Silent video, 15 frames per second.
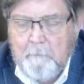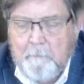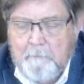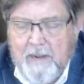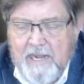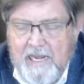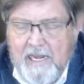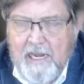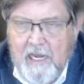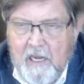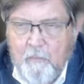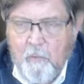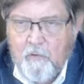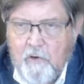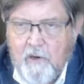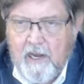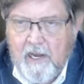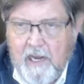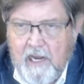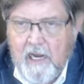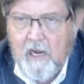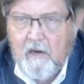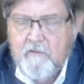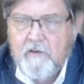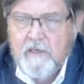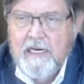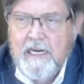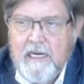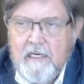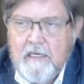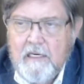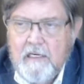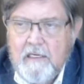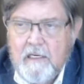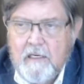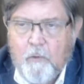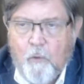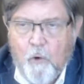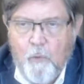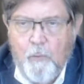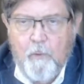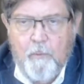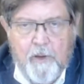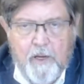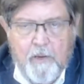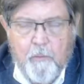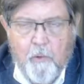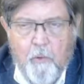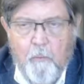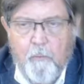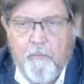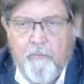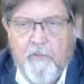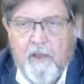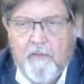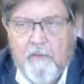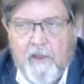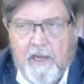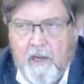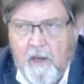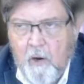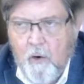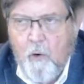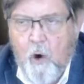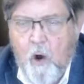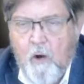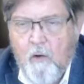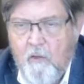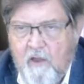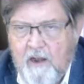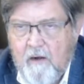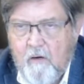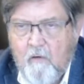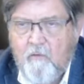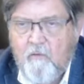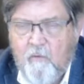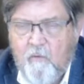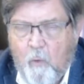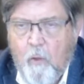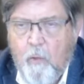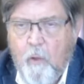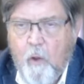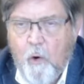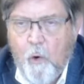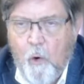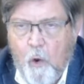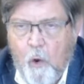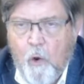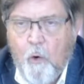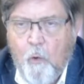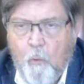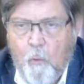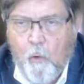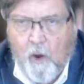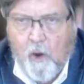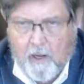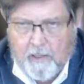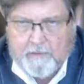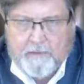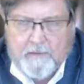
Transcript: being able to have a group of people that they know are there for the long run.